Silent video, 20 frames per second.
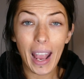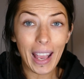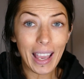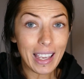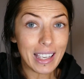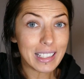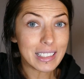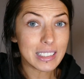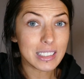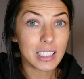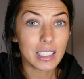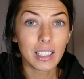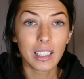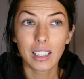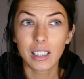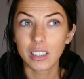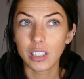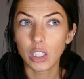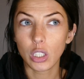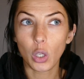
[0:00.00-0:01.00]
and
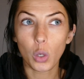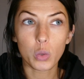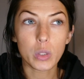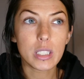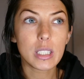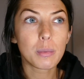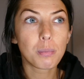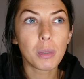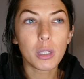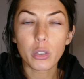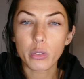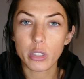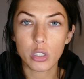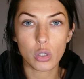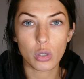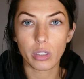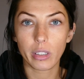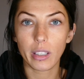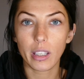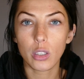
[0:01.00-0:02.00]
you know,
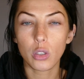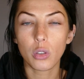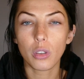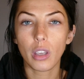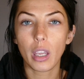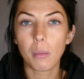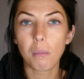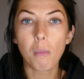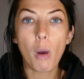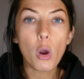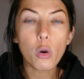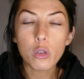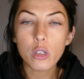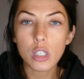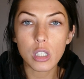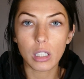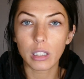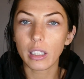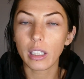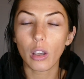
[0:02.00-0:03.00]
spiritually,
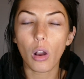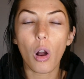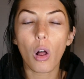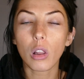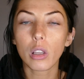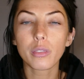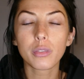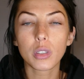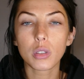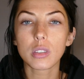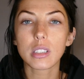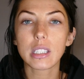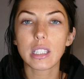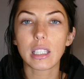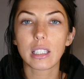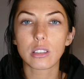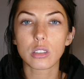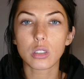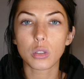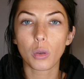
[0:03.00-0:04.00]
emotionally, all of those
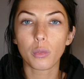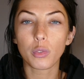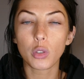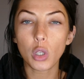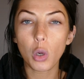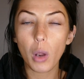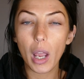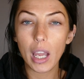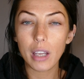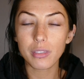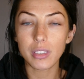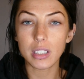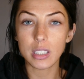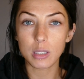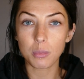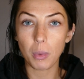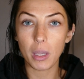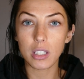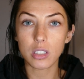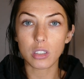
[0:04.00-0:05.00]
things. So if you don't have the
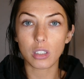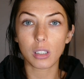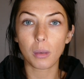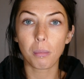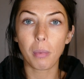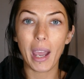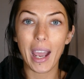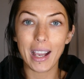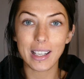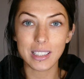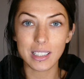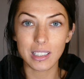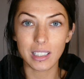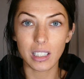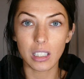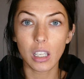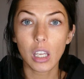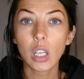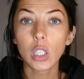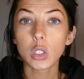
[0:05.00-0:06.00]
space or
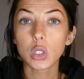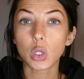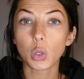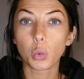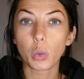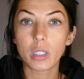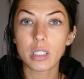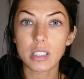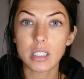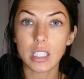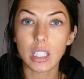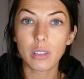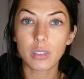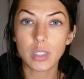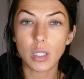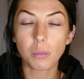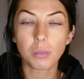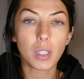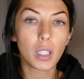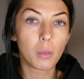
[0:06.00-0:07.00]
capacity to receive
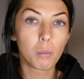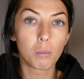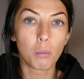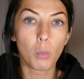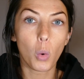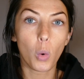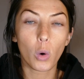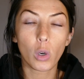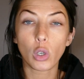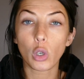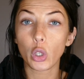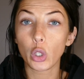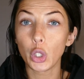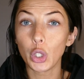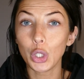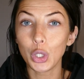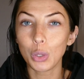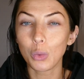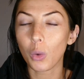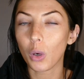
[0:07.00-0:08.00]
something more or
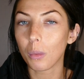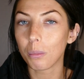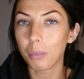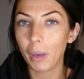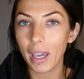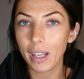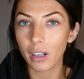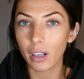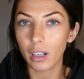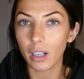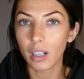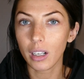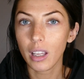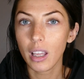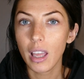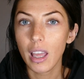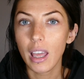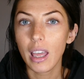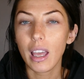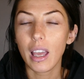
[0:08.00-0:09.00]
new or better,
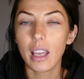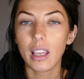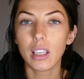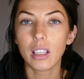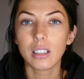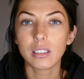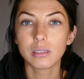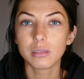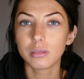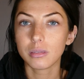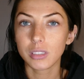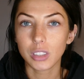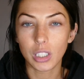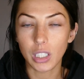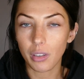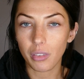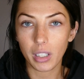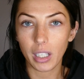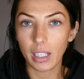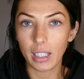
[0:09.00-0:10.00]
you're
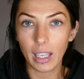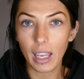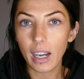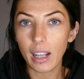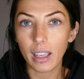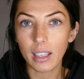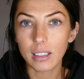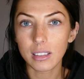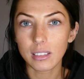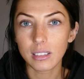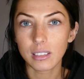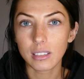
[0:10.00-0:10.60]
never going to get it.